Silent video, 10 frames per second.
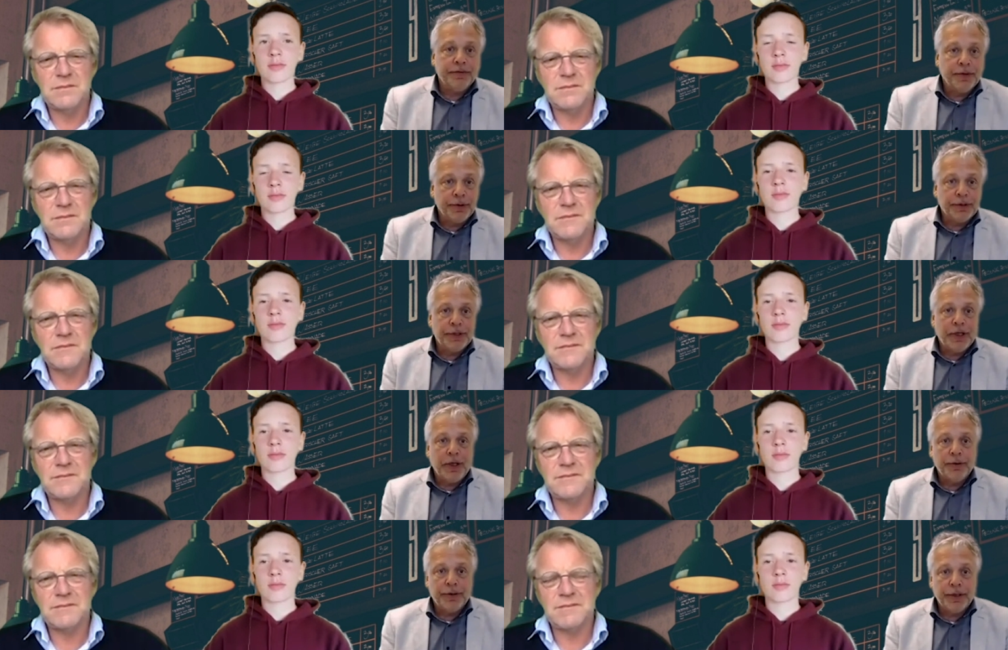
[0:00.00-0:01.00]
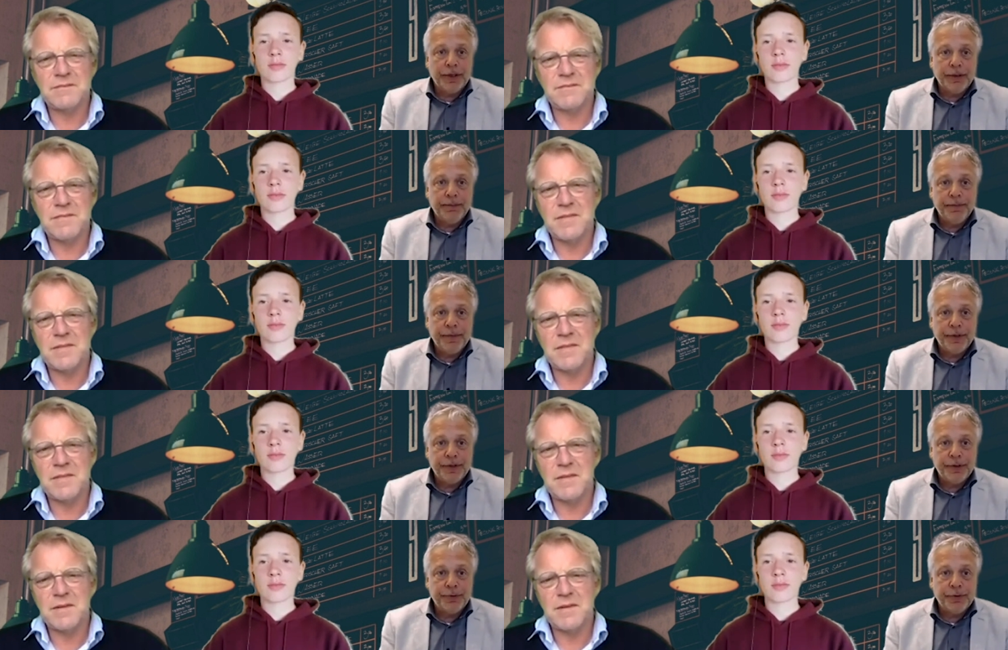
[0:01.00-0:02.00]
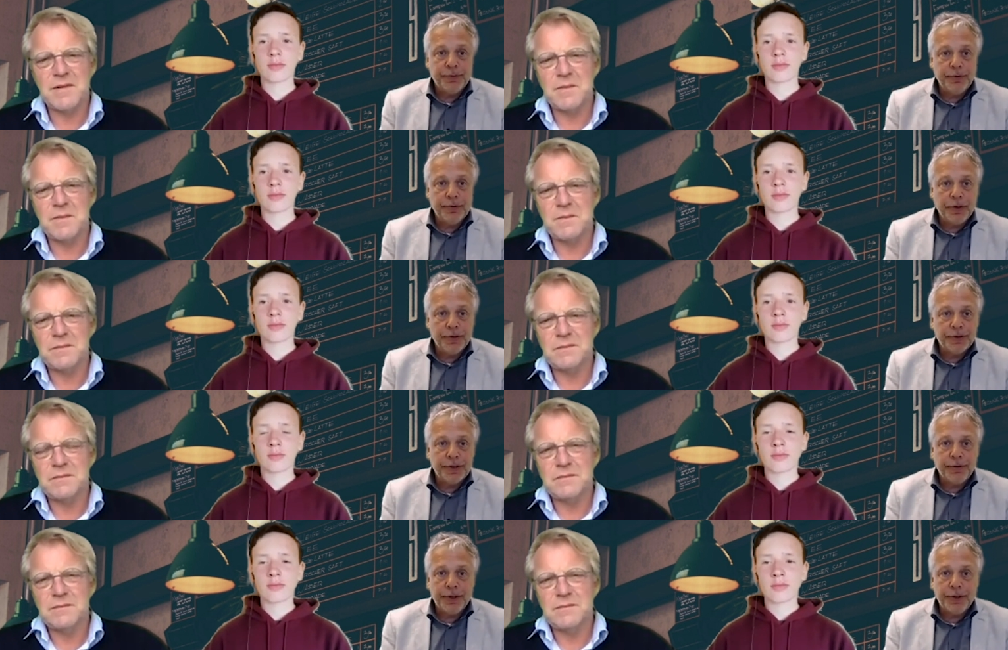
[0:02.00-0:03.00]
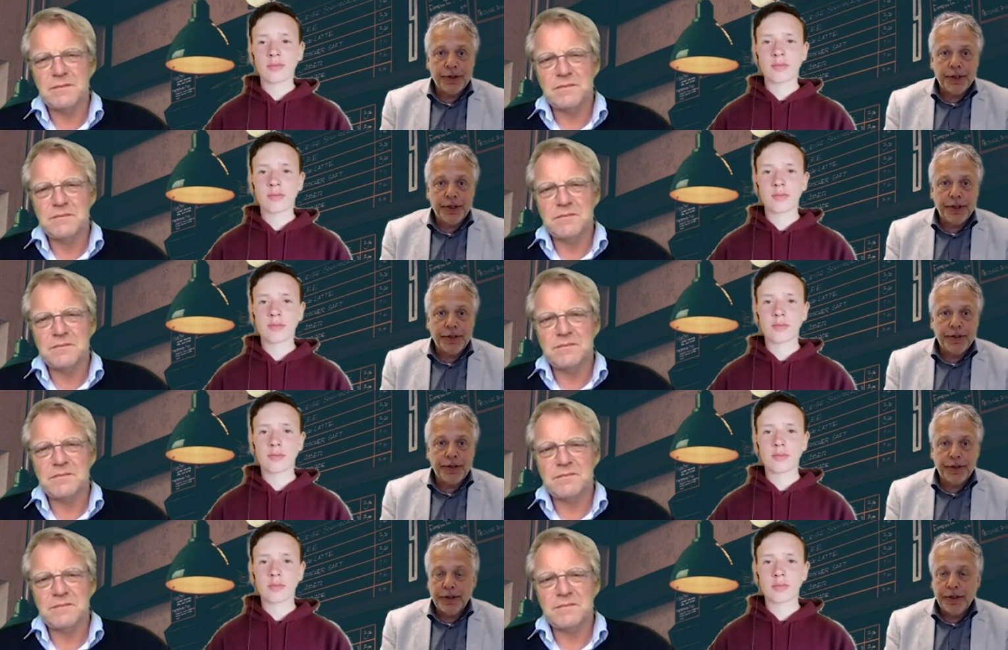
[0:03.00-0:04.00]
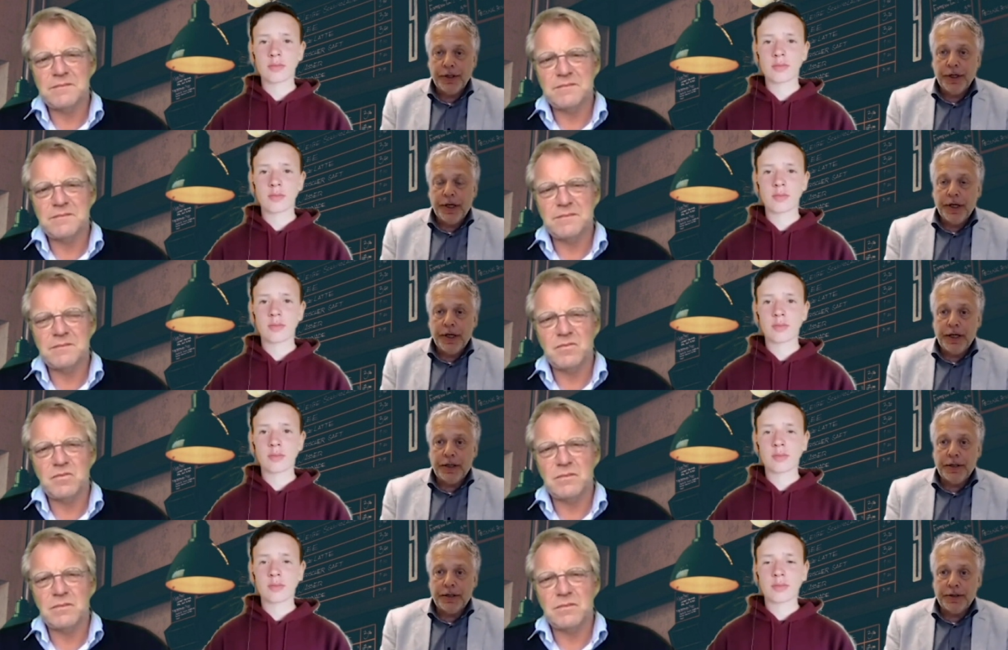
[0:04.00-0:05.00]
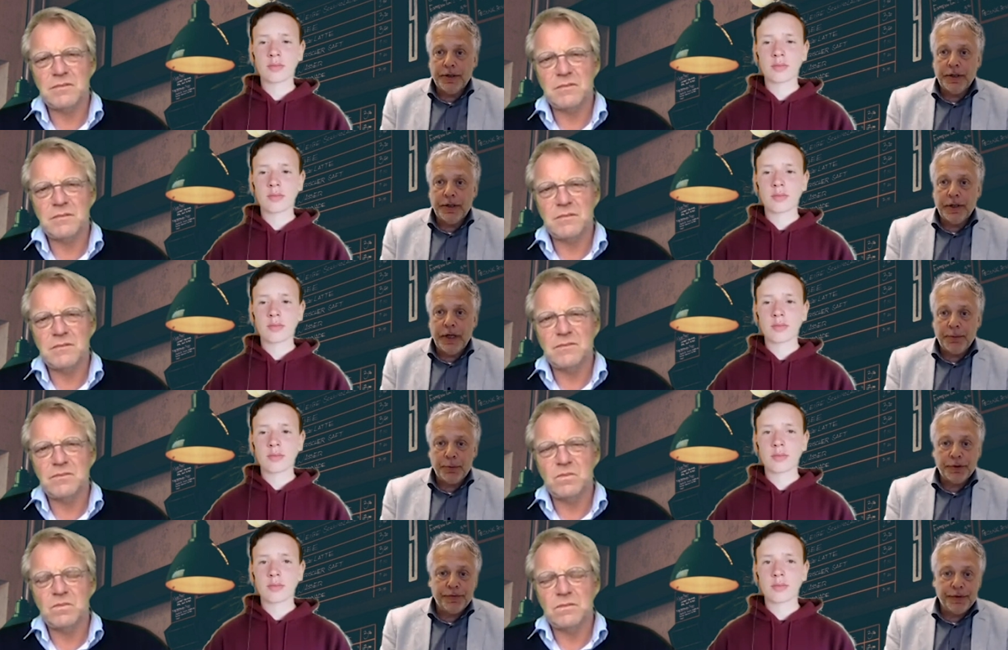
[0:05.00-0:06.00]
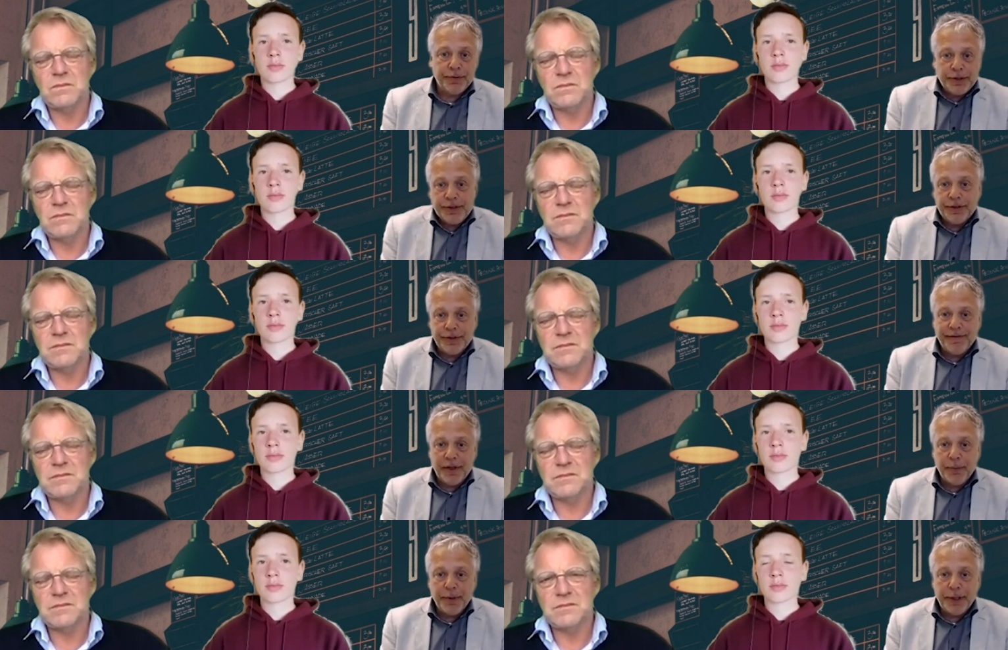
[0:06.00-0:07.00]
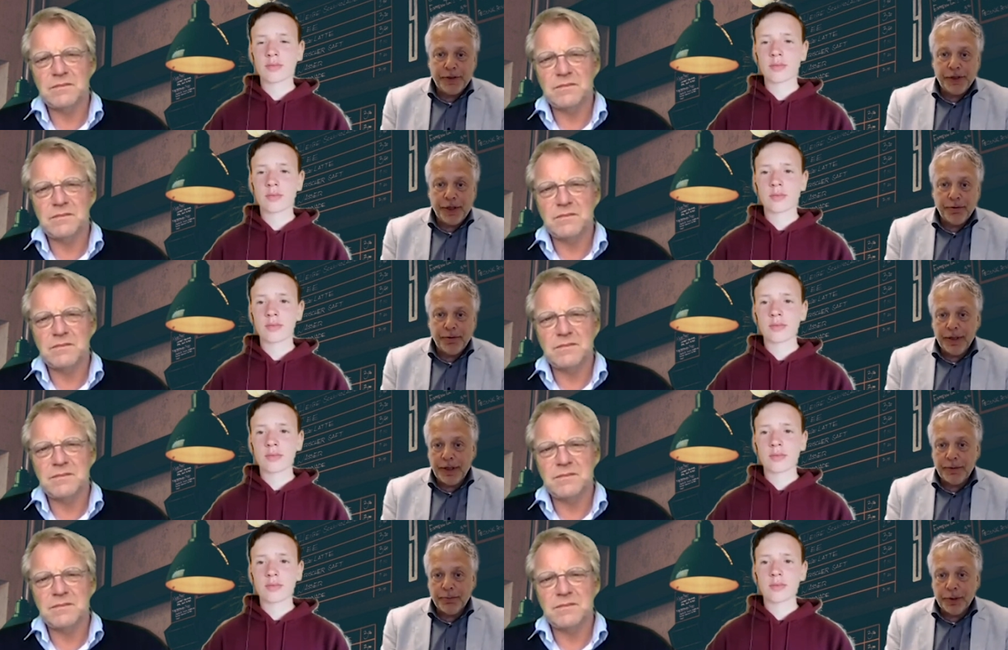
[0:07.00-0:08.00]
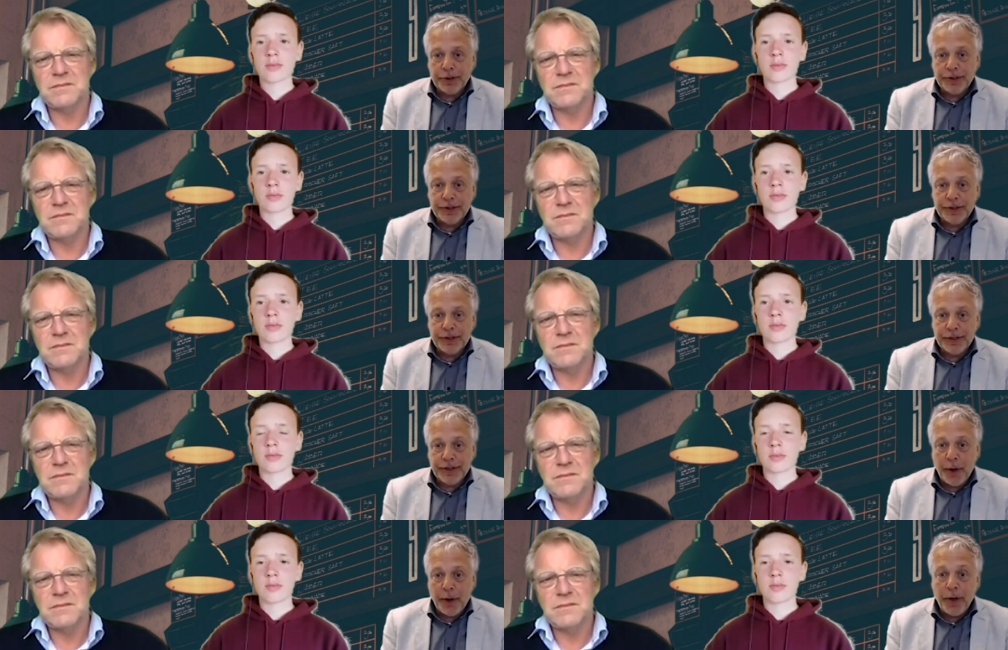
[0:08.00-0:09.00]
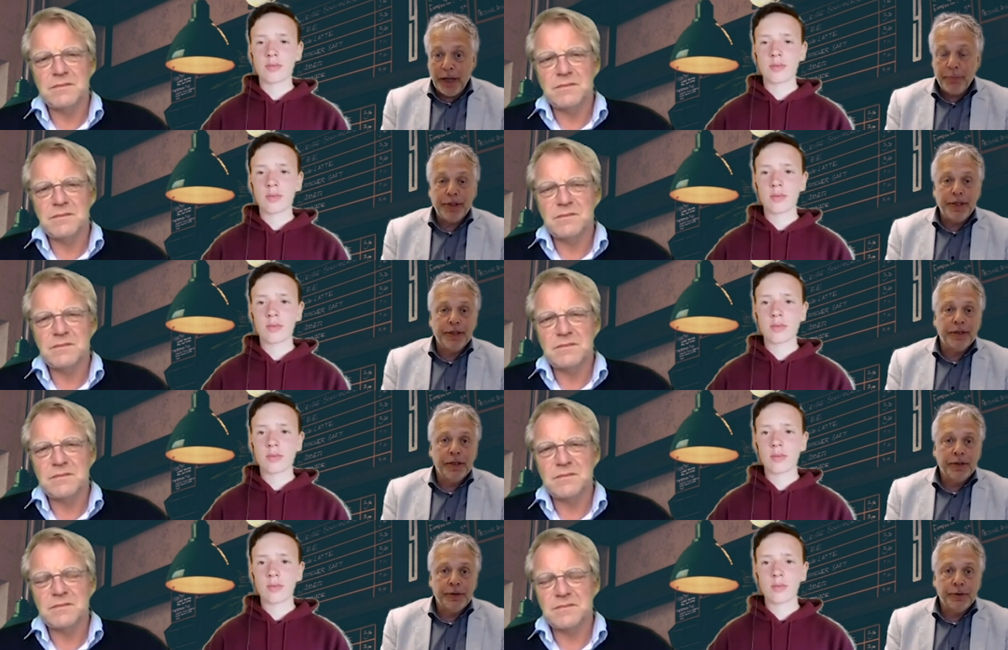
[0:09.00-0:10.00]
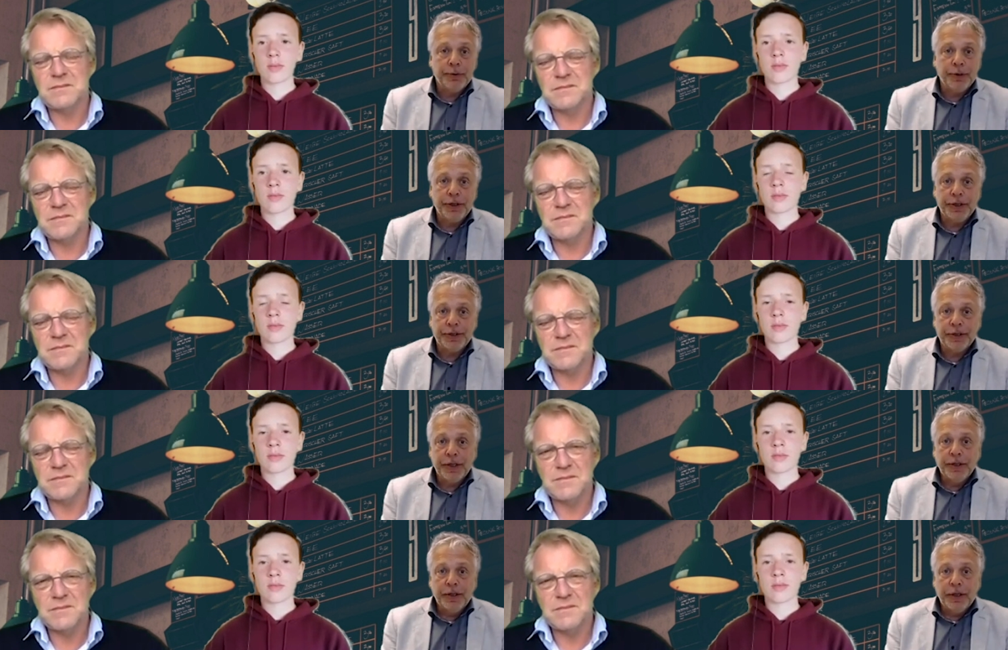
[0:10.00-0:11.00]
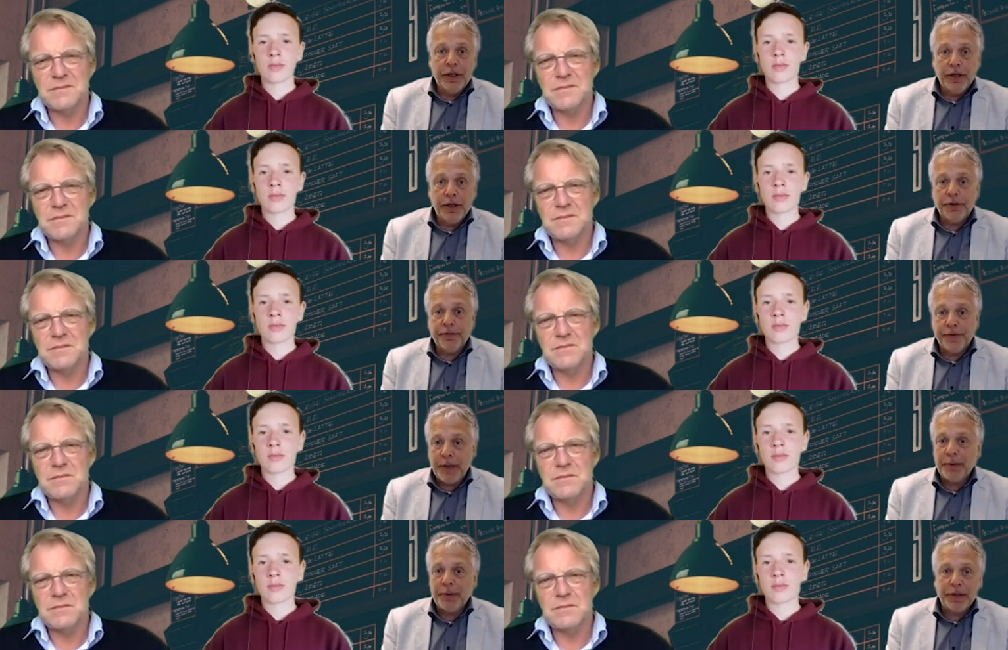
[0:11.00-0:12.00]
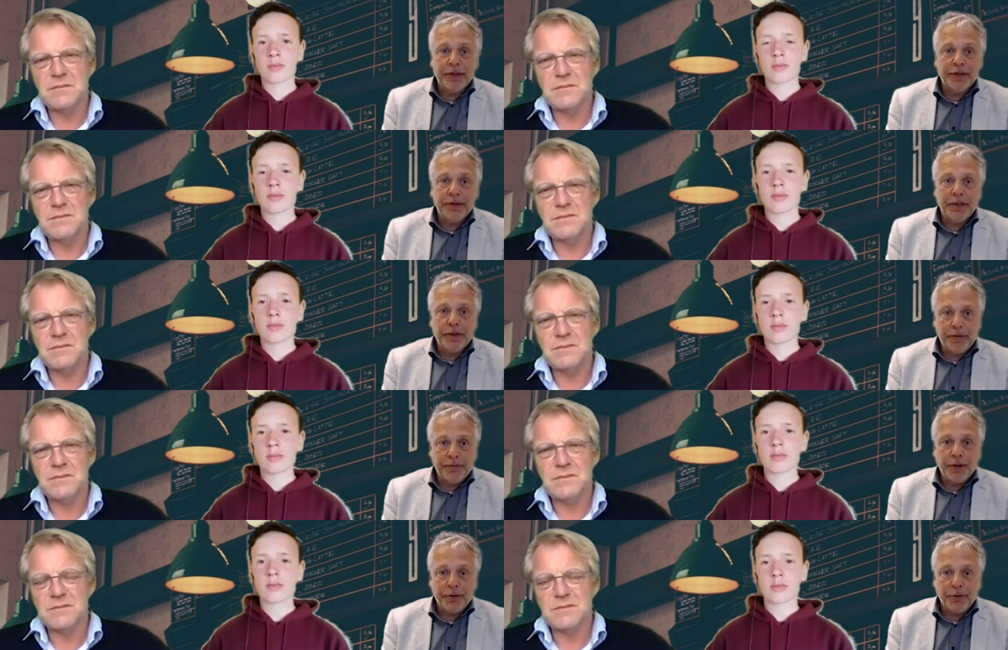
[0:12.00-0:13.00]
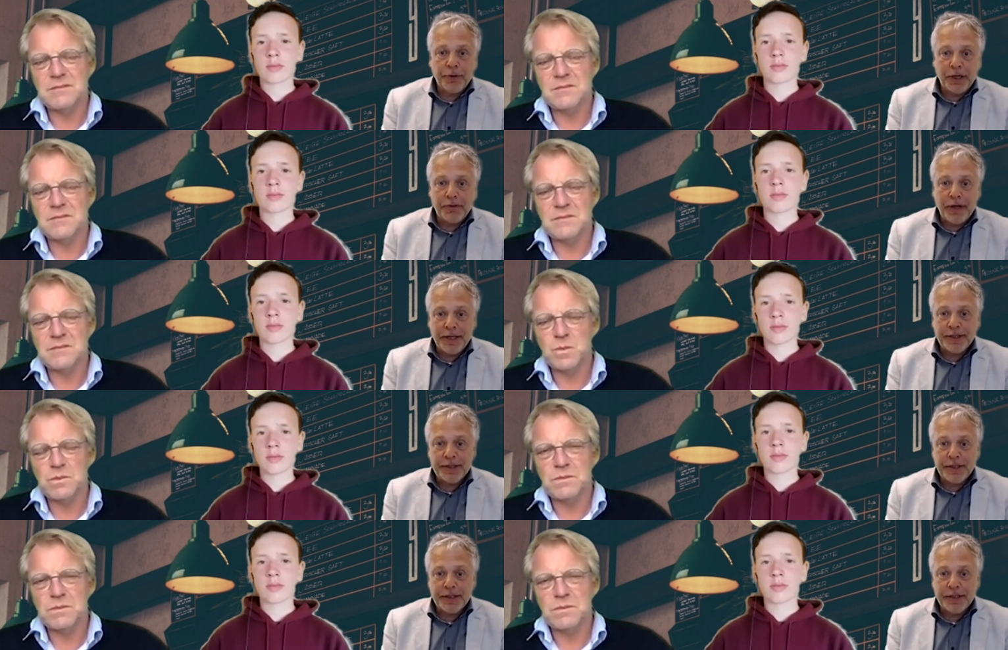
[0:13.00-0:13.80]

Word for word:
Speaker 1: course, how the the CO2 concentration in the in the atmosphere is developing in general, and what's now happening during this uh, confinement uh, of the Corona crisis.